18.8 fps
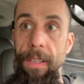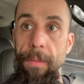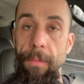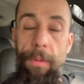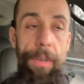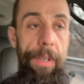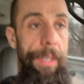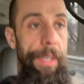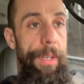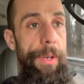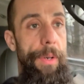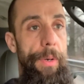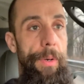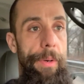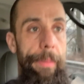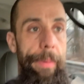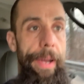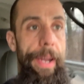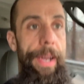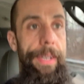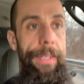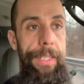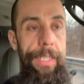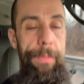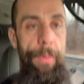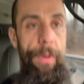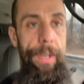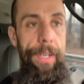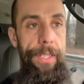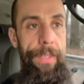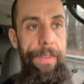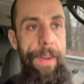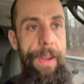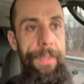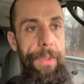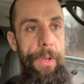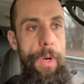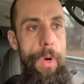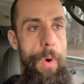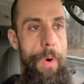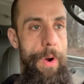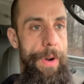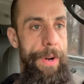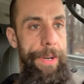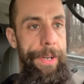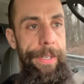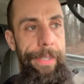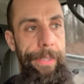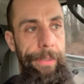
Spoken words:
Pretty cool, man. Spring's around the corner.